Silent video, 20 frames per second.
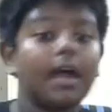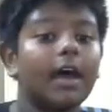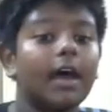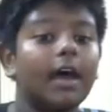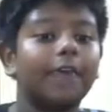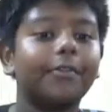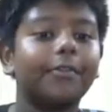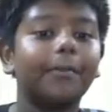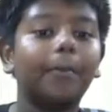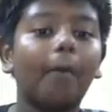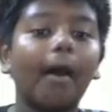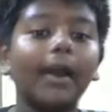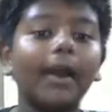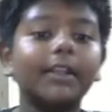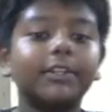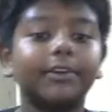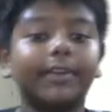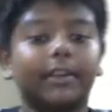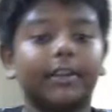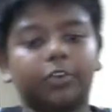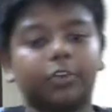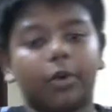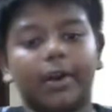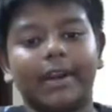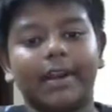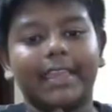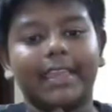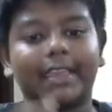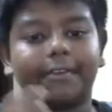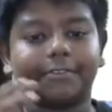The Monetary
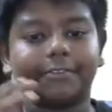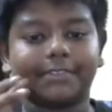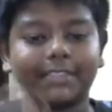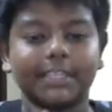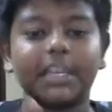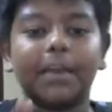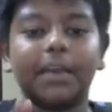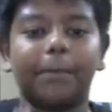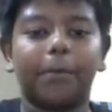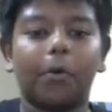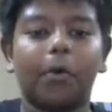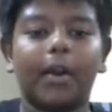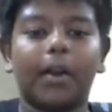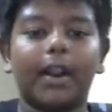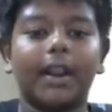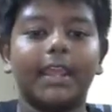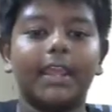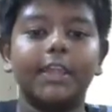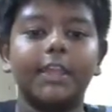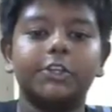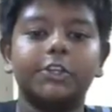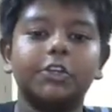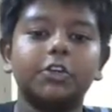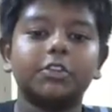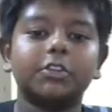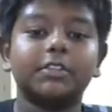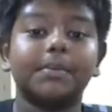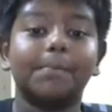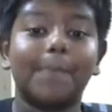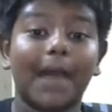Authority of Singapore
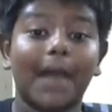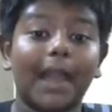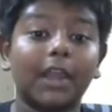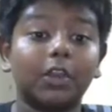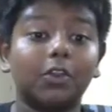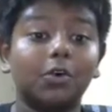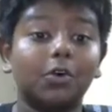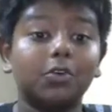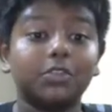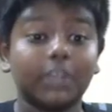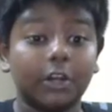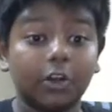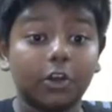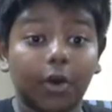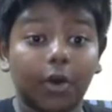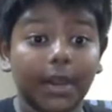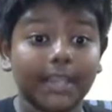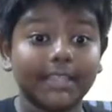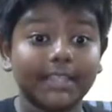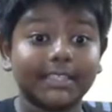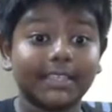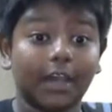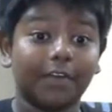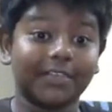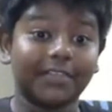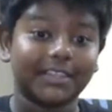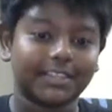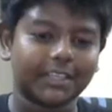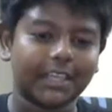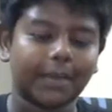issues the banknotes and coins
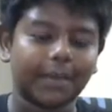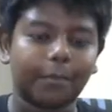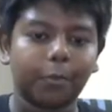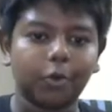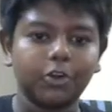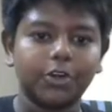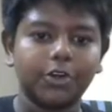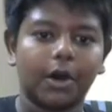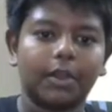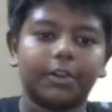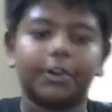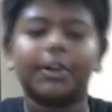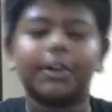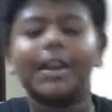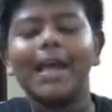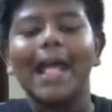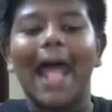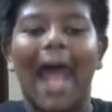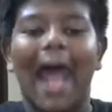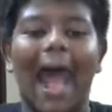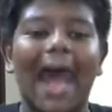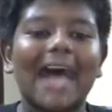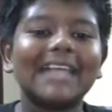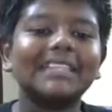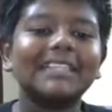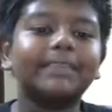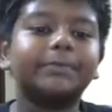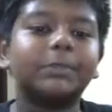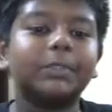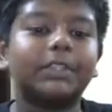of the Singapore dollar.
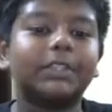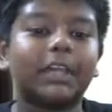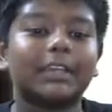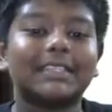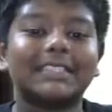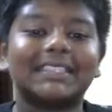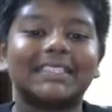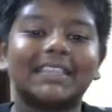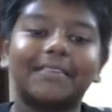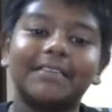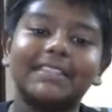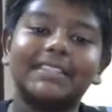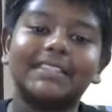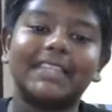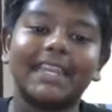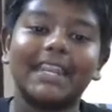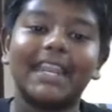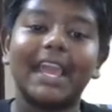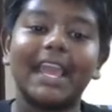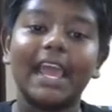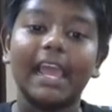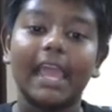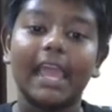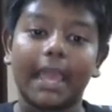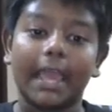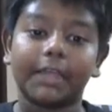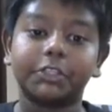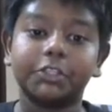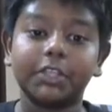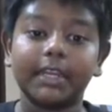As of 2017,
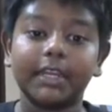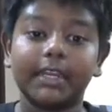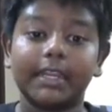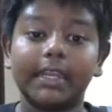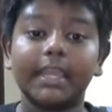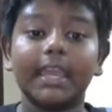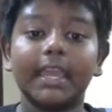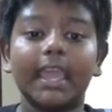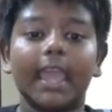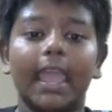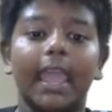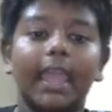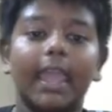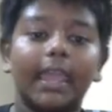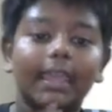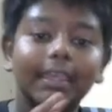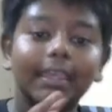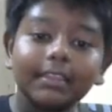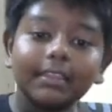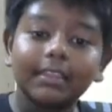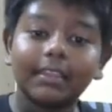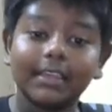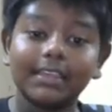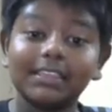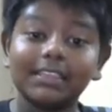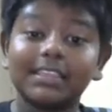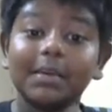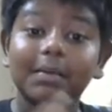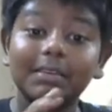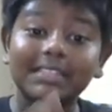SGD
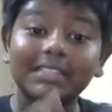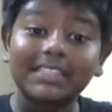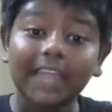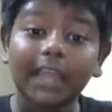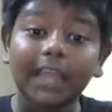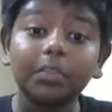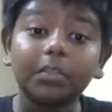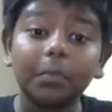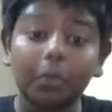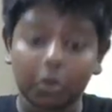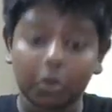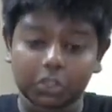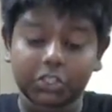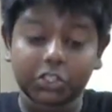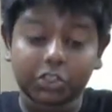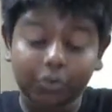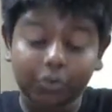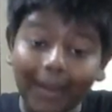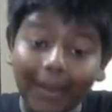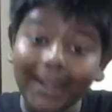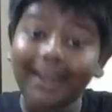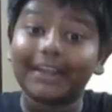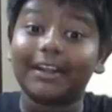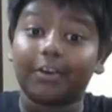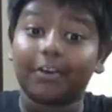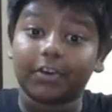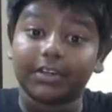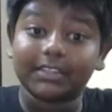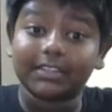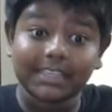is the 10th most traded
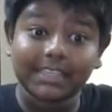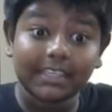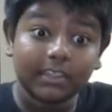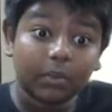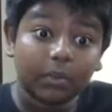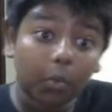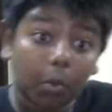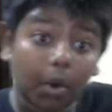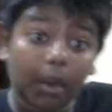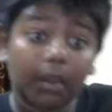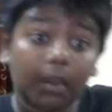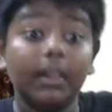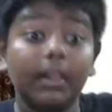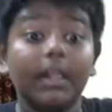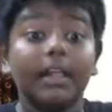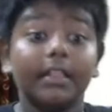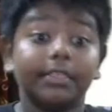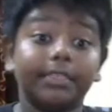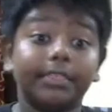currency in the world.